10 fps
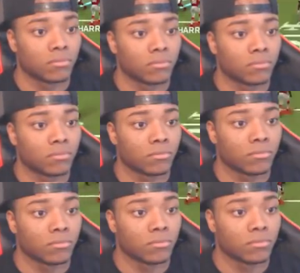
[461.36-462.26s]

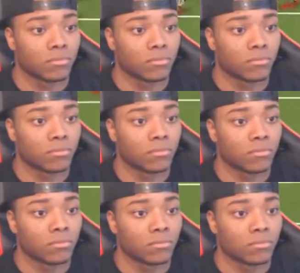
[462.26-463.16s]

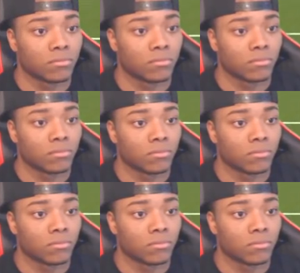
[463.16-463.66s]
Nobody speaks.